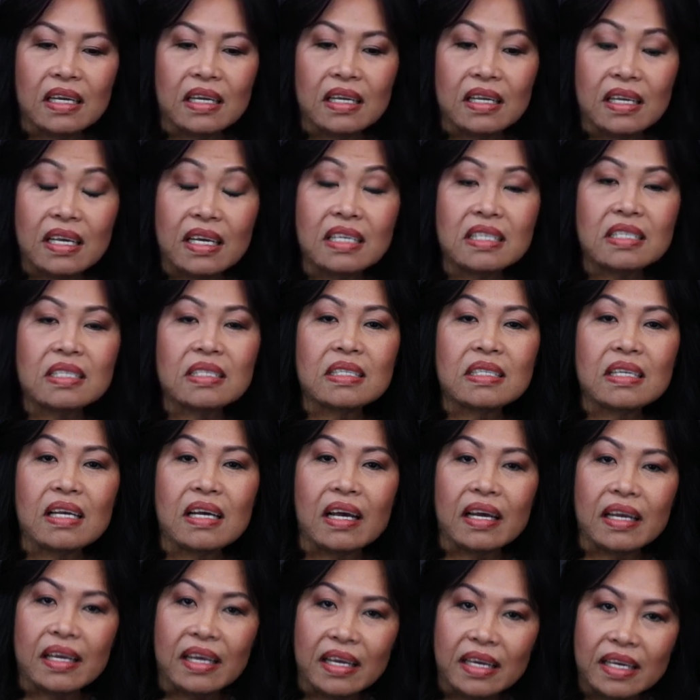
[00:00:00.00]
yes,
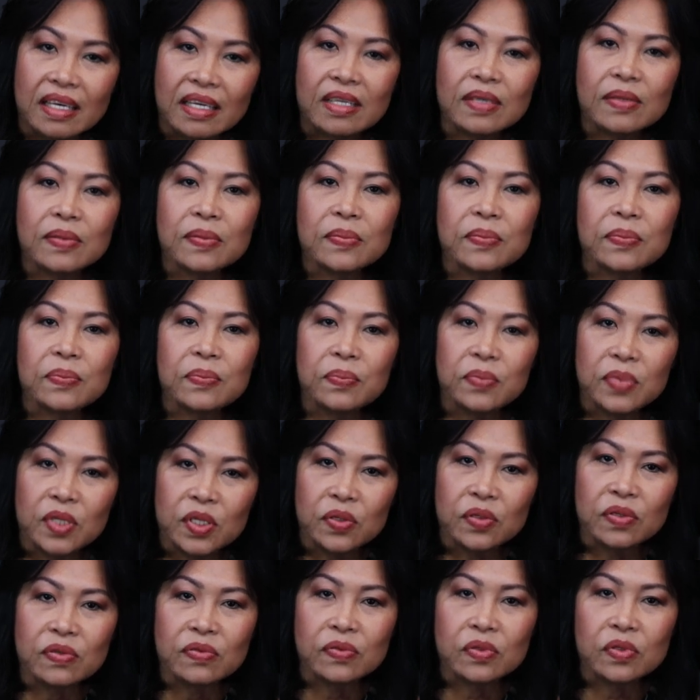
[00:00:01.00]
I am
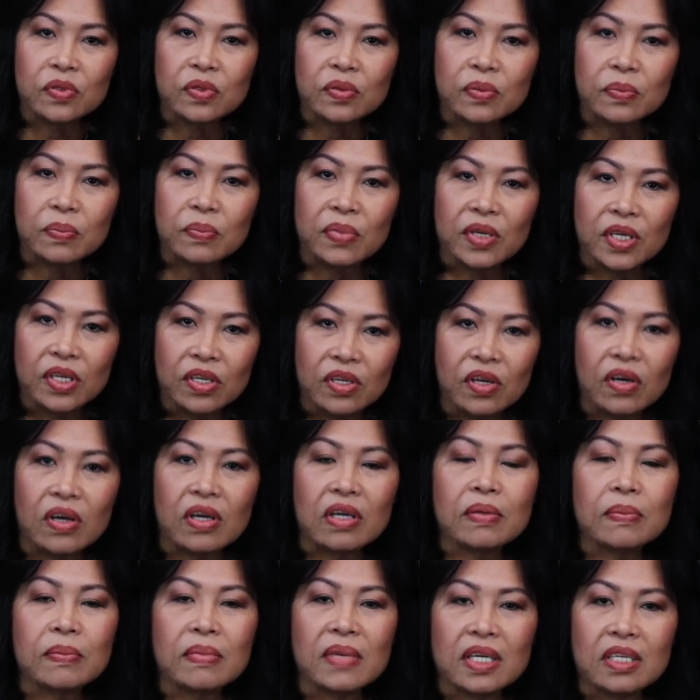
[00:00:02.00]
beautiful
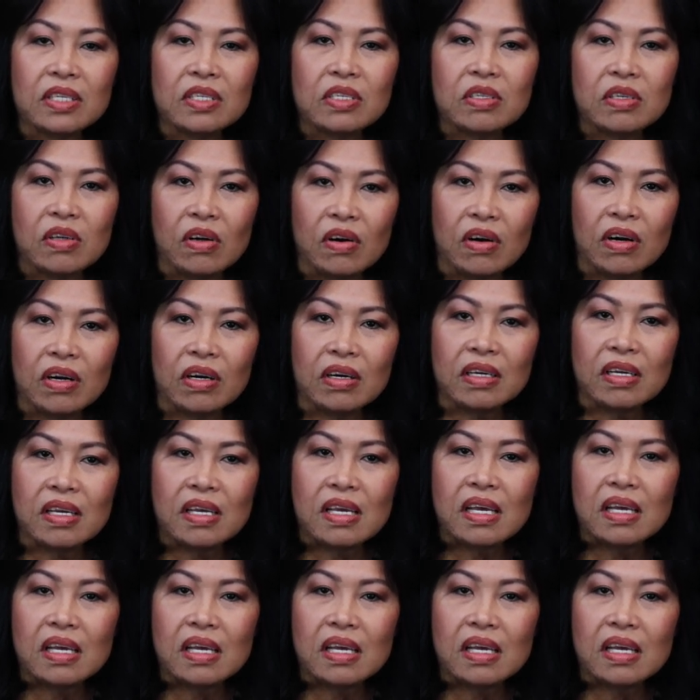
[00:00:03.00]
beyond my scar.